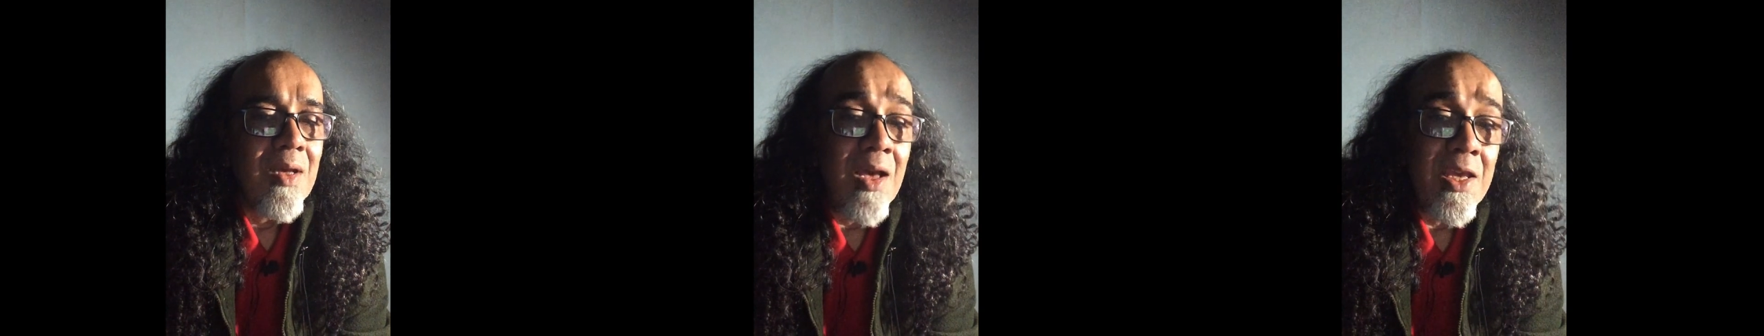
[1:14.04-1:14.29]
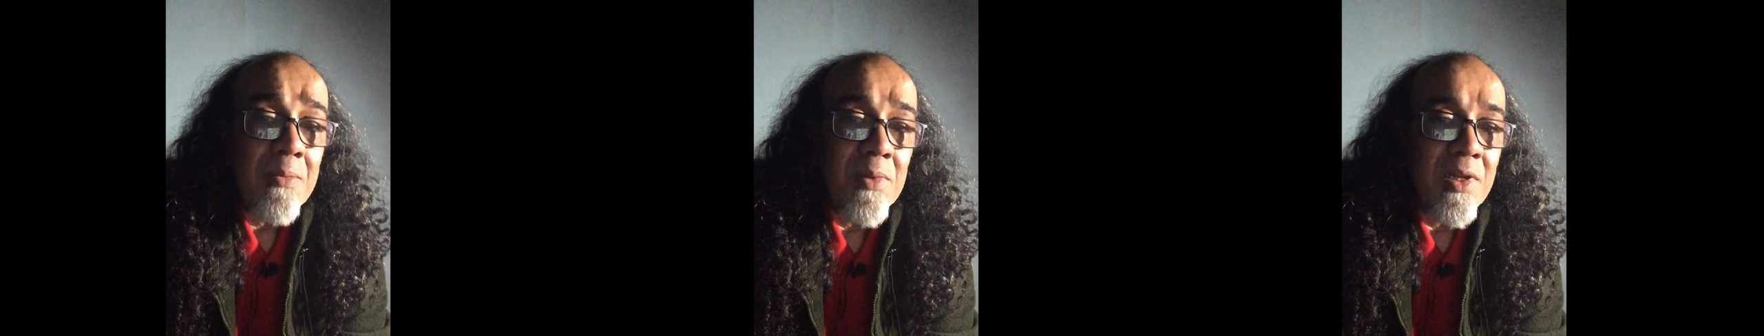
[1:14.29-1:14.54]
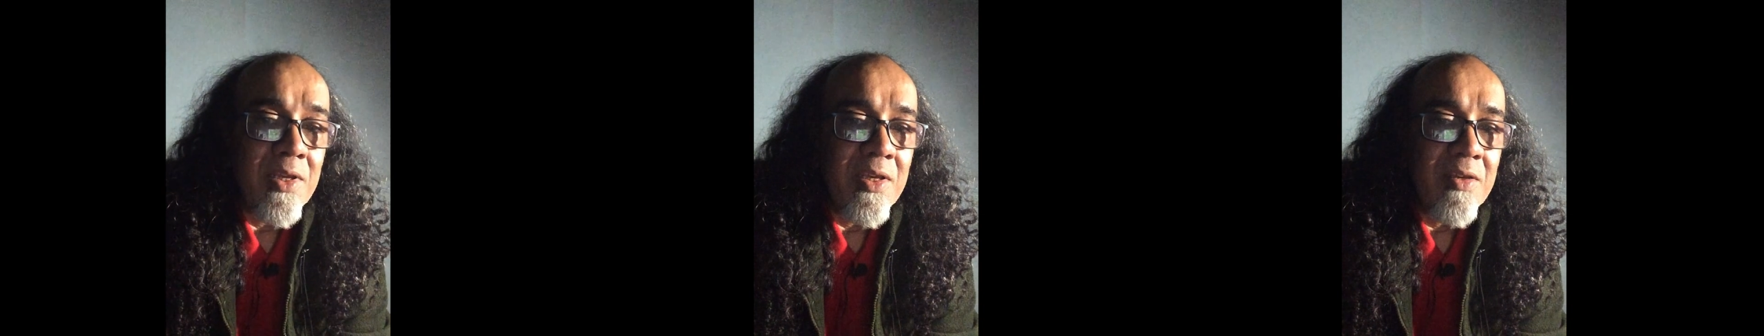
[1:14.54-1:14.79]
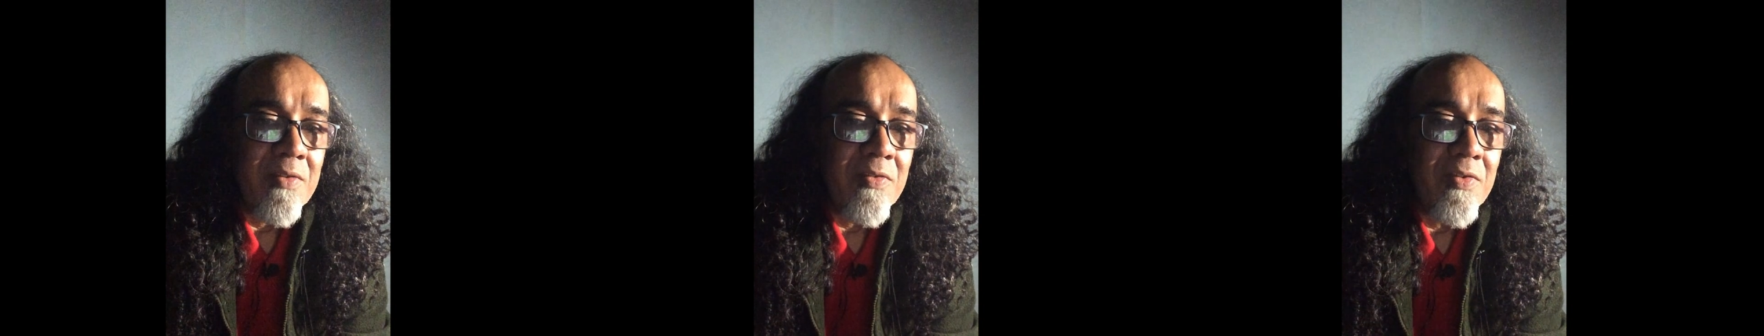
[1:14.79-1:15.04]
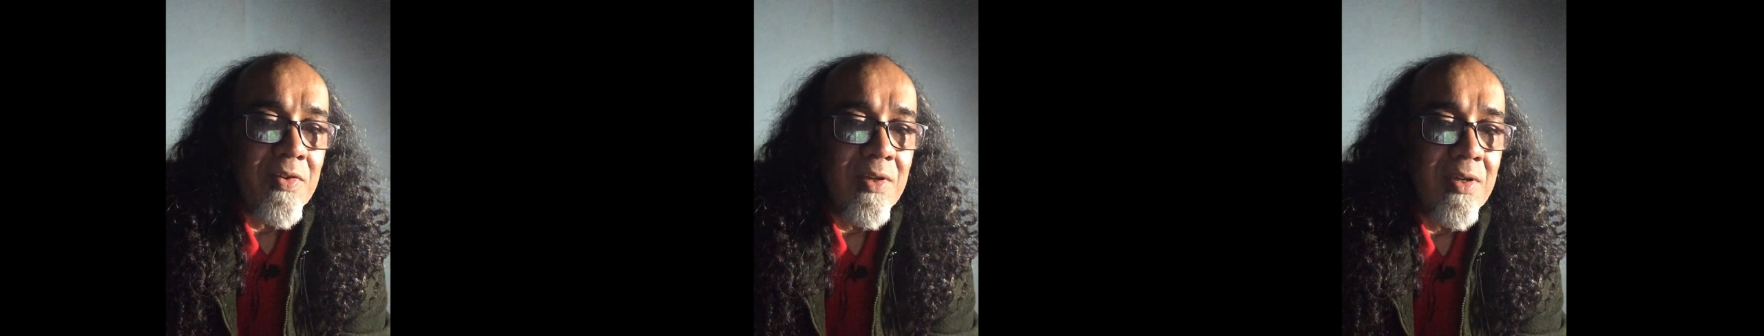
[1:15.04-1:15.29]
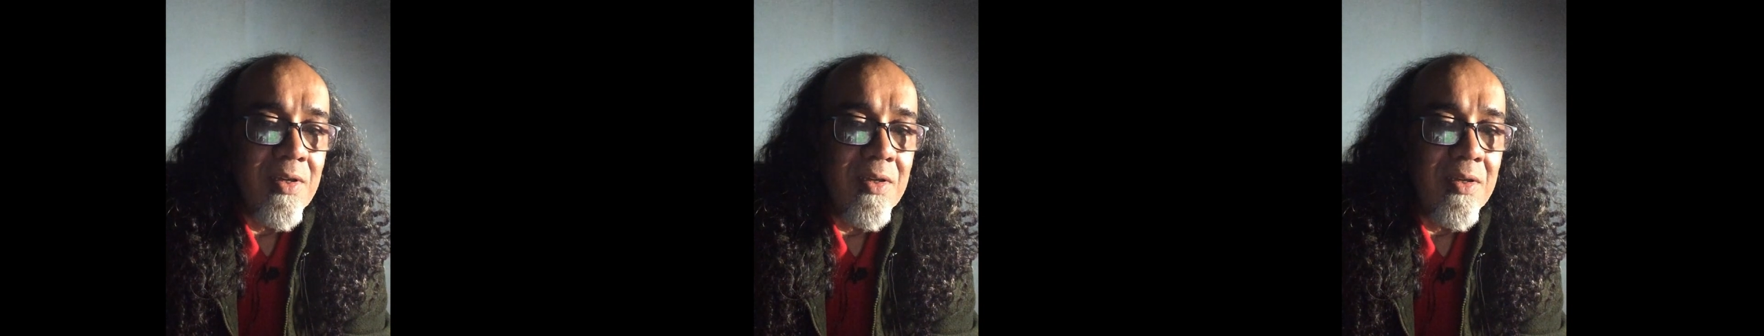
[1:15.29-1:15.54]
I believe
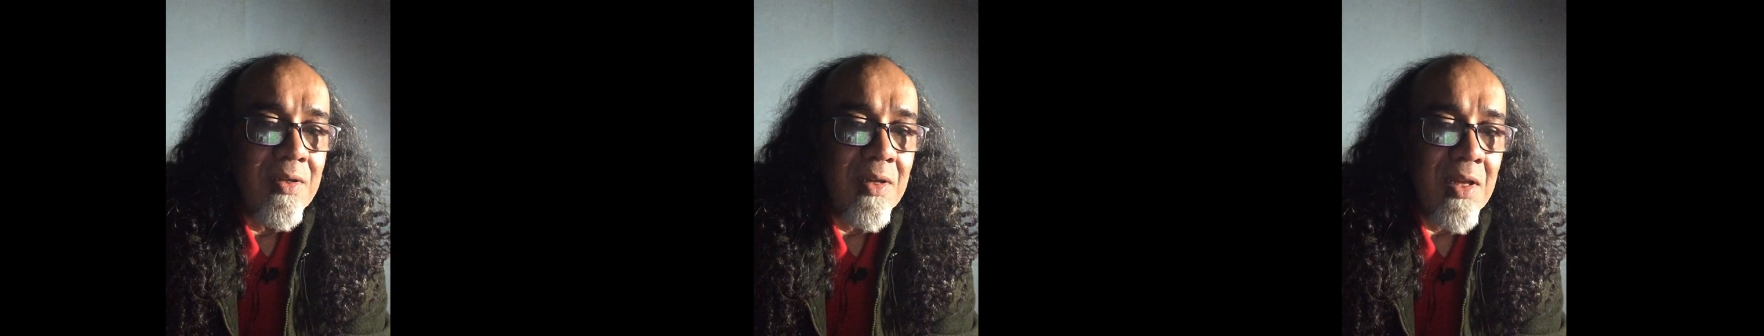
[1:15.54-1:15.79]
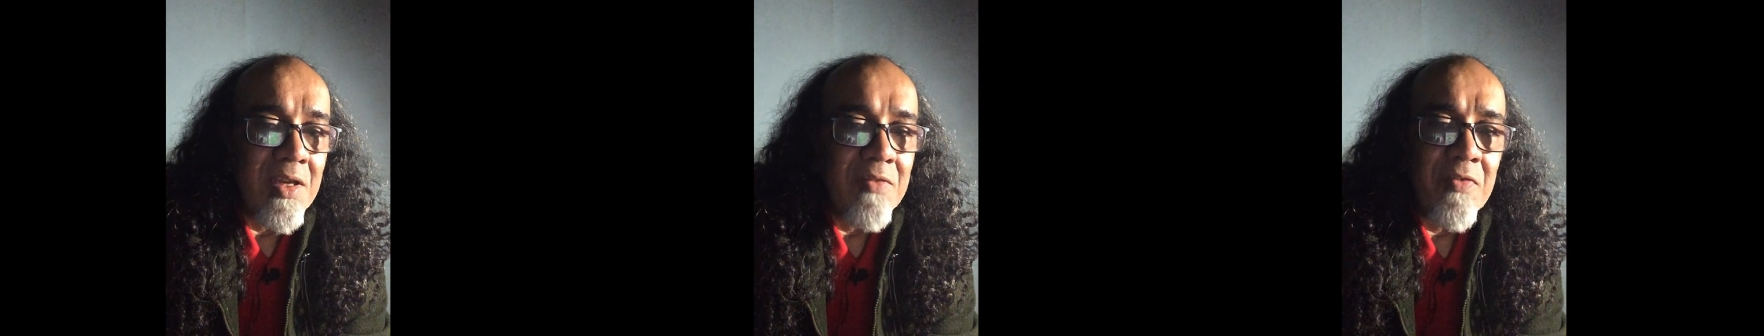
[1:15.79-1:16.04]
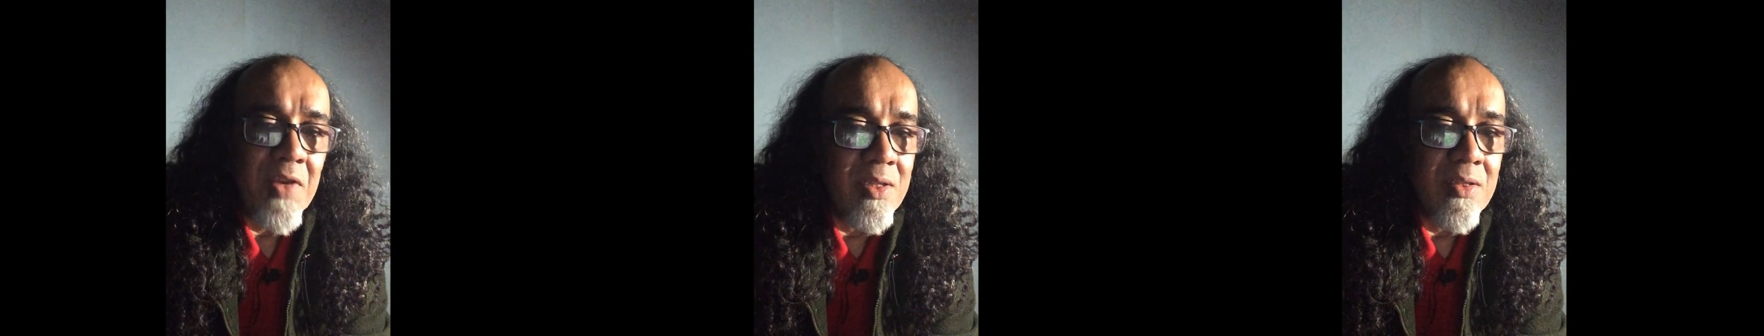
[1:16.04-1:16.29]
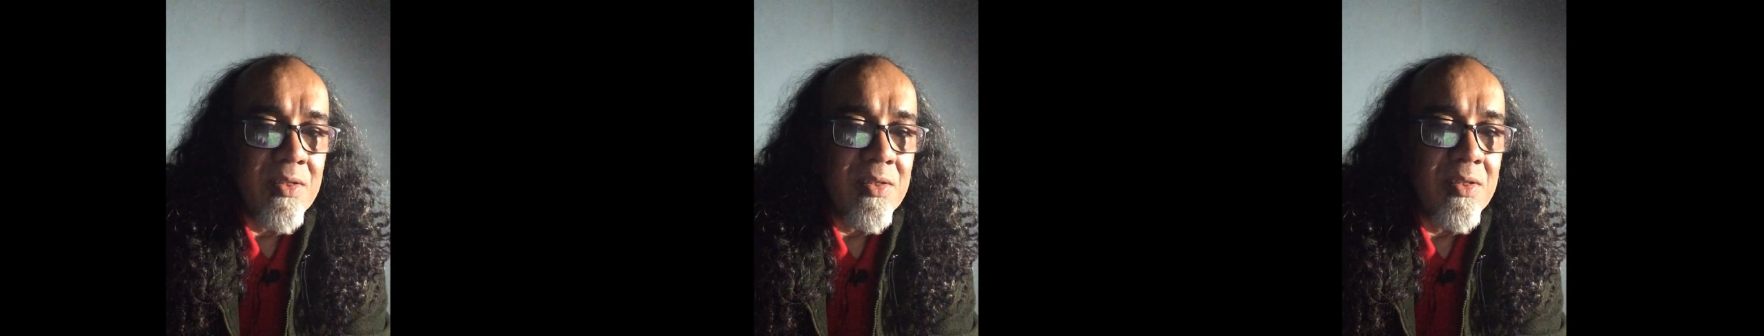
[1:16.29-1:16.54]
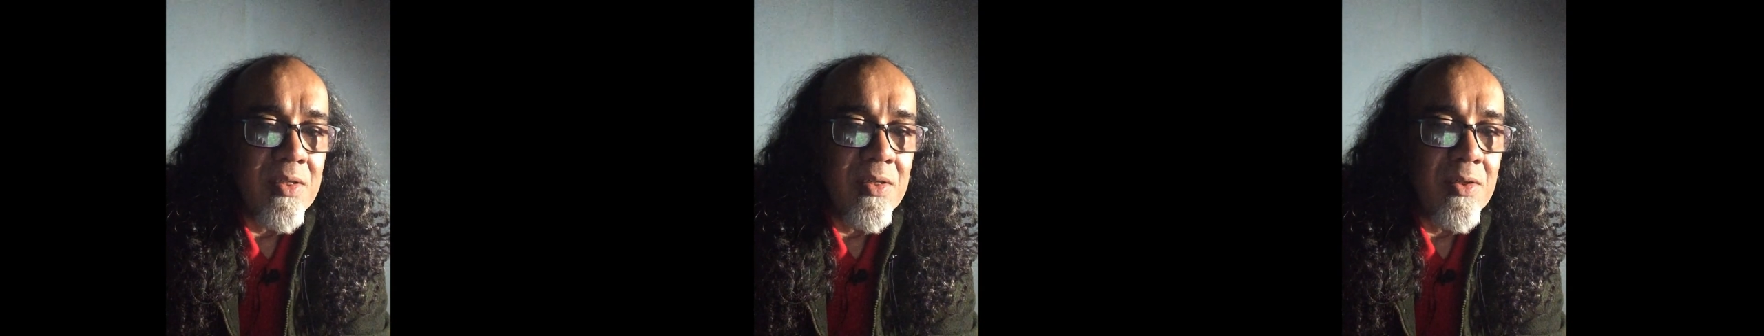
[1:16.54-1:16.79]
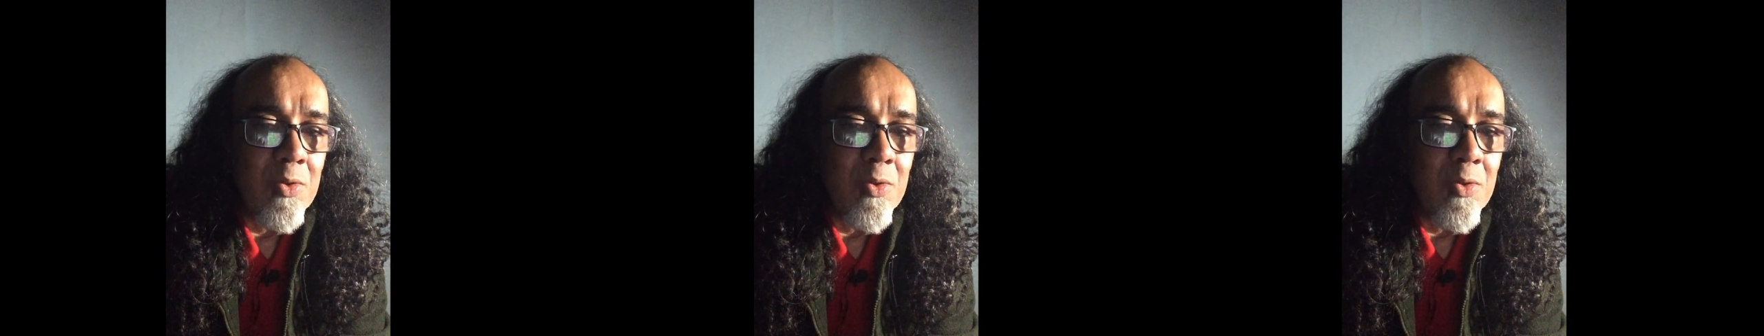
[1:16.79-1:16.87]
life ends